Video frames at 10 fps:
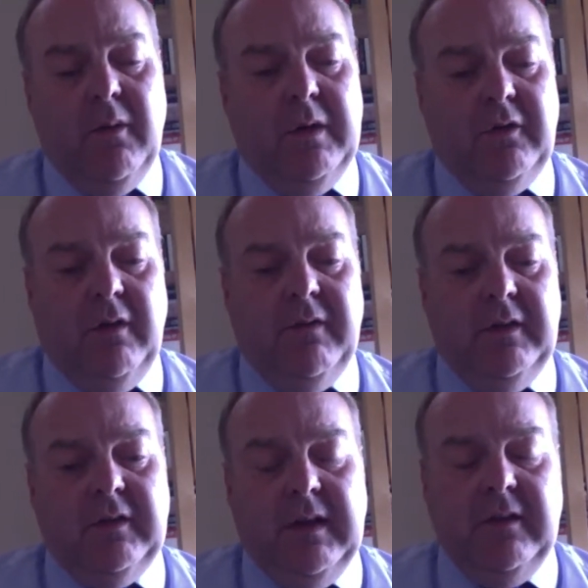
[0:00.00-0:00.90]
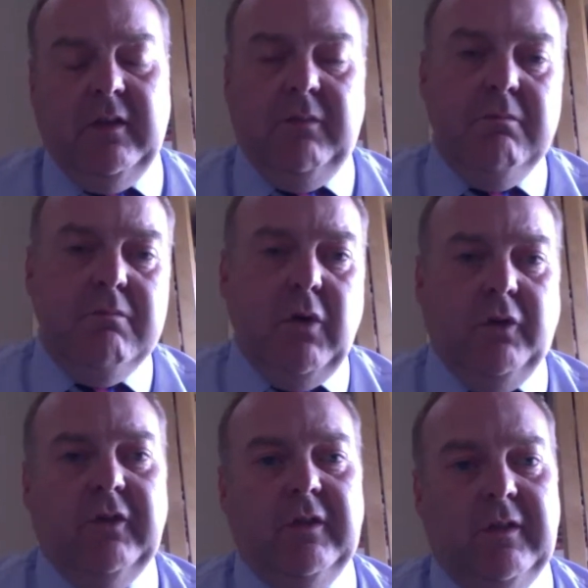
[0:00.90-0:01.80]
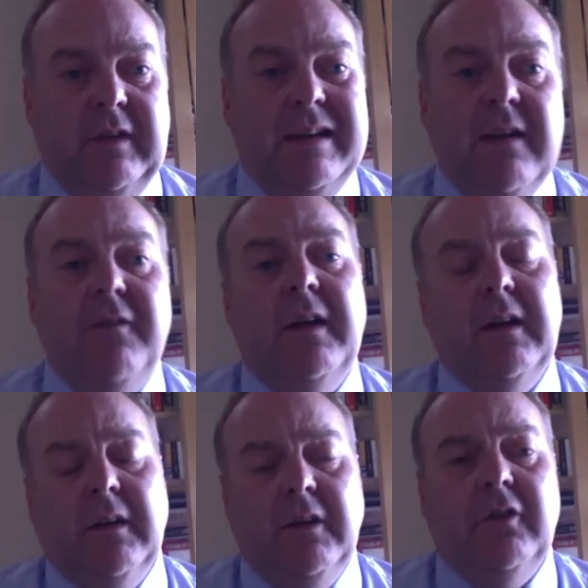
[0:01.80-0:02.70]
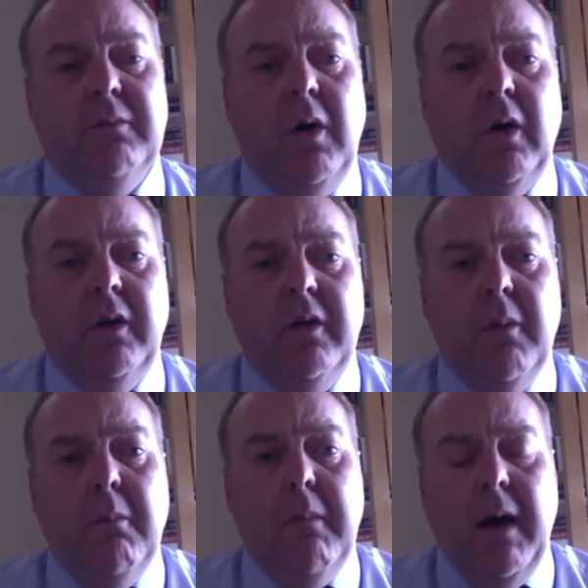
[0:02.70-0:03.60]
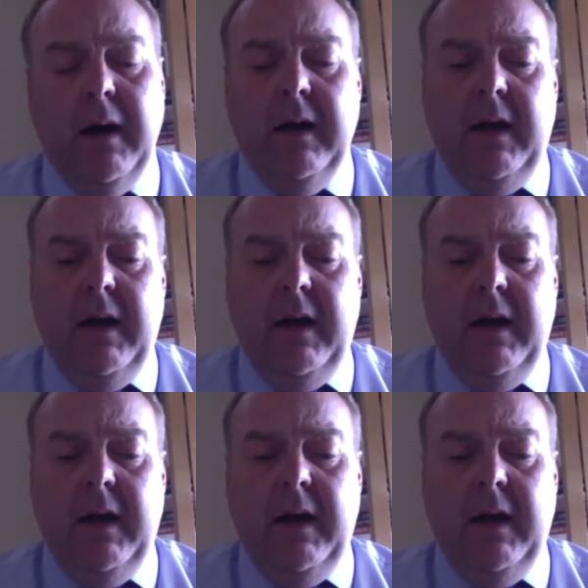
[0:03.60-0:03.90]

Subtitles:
which obviously is as much significantly smaller number